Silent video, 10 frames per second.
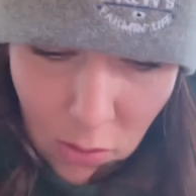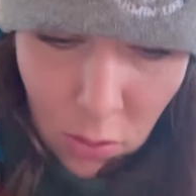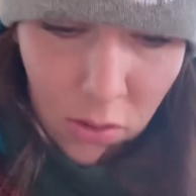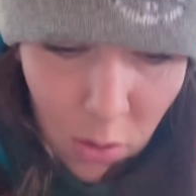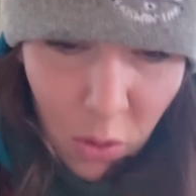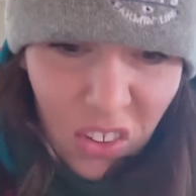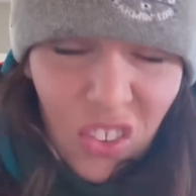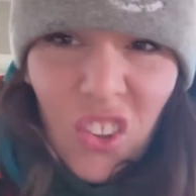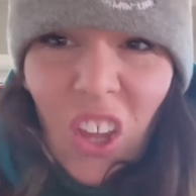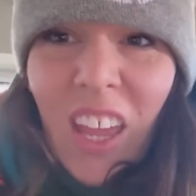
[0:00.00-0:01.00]
also
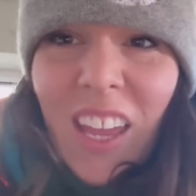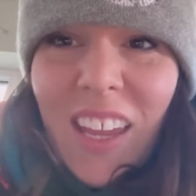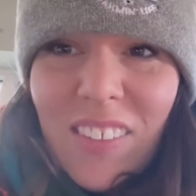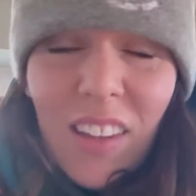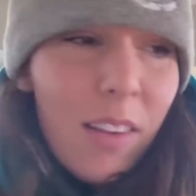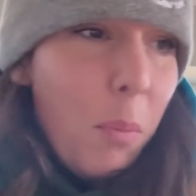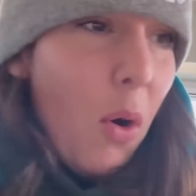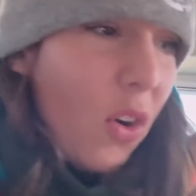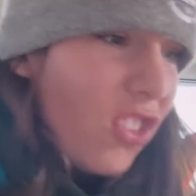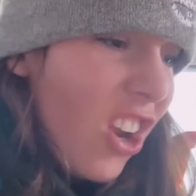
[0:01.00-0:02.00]
hit in the
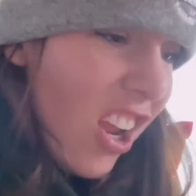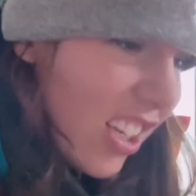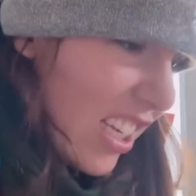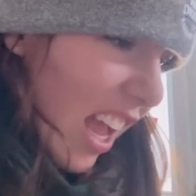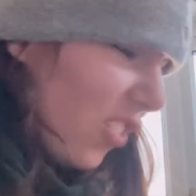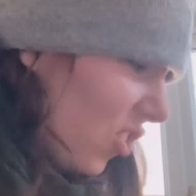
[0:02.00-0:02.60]
porch. Yes,